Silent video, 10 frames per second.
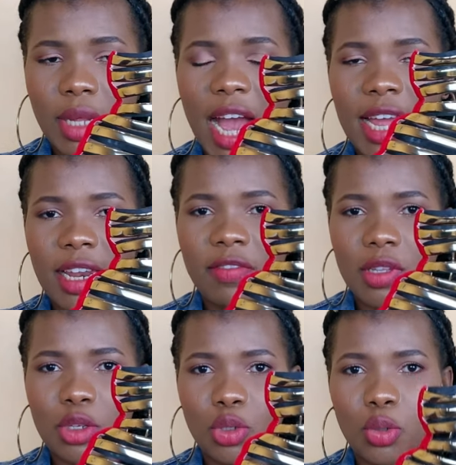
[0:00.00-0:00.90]
I love
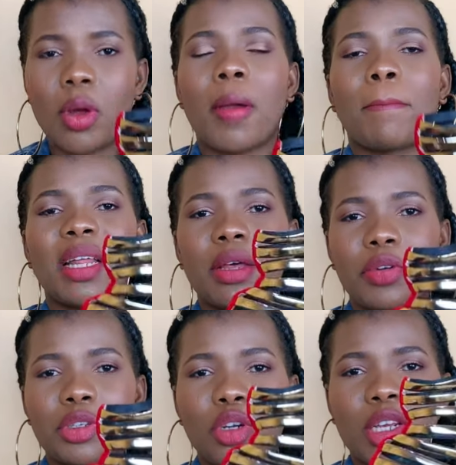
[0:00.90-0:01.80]
this shoe, but the
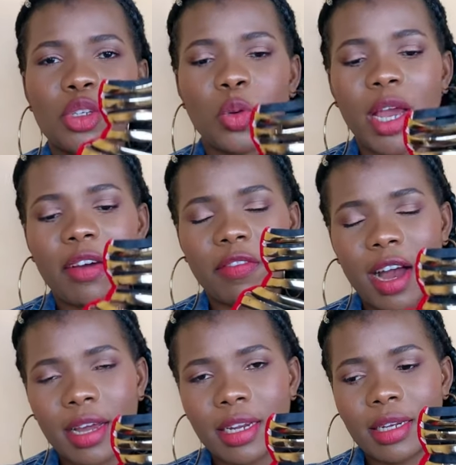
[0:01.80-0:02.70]
reason as to why I've
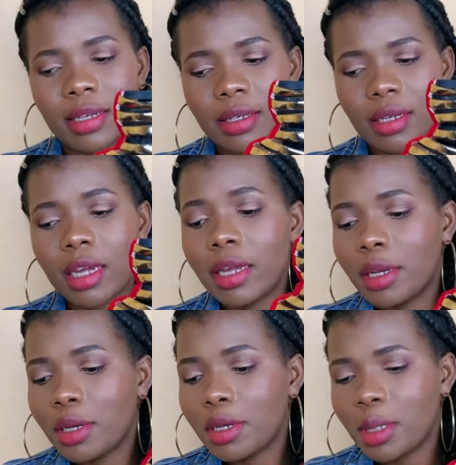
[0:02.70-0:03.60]
added it
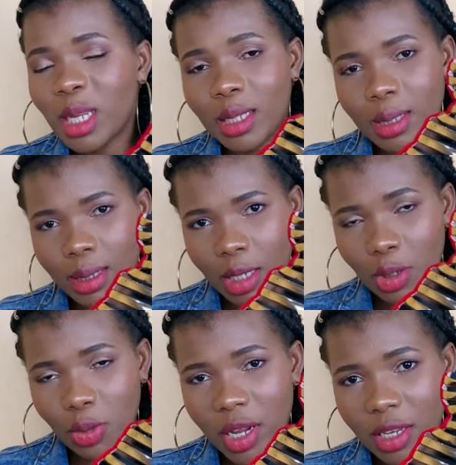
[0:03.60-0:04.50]
in
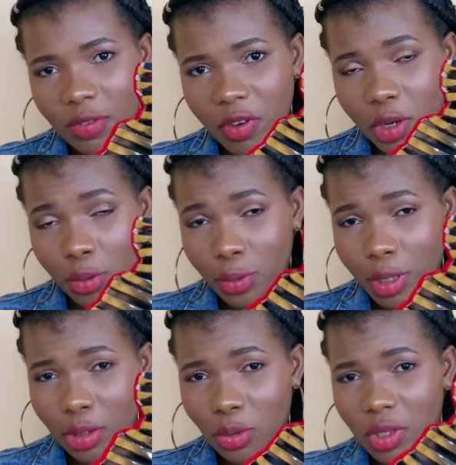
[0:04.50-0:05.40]
today's video, in
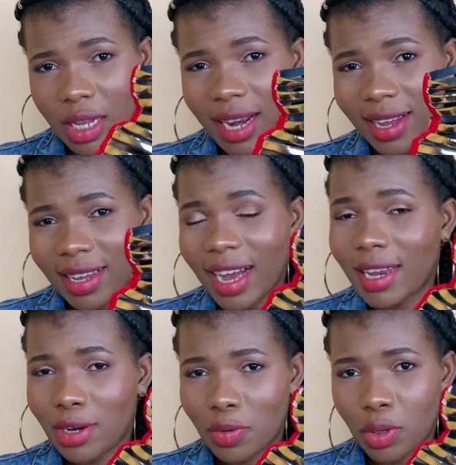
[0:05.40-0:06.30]
the shoes that I
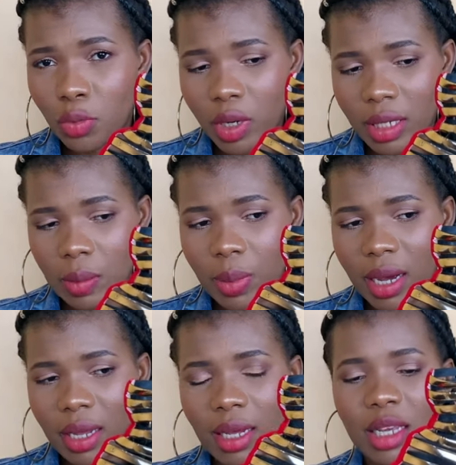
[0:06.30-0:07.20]
kind of regret
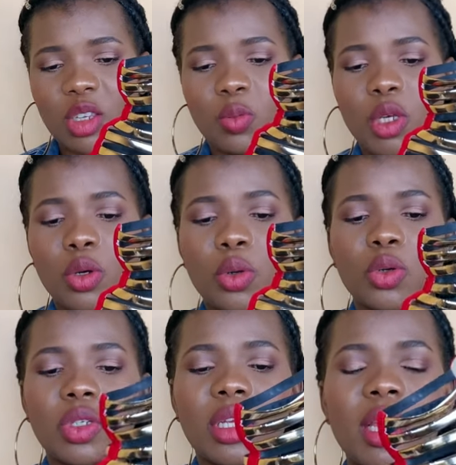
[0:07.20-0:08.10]
buying, is
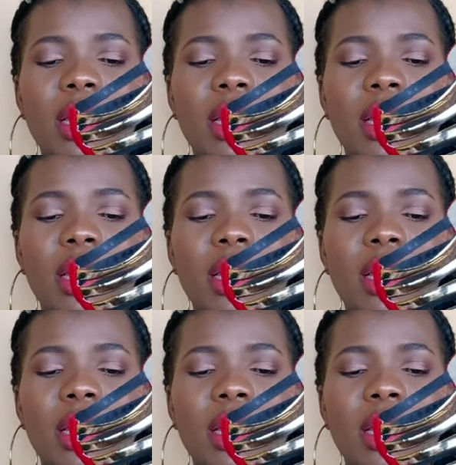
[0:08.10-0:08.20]
because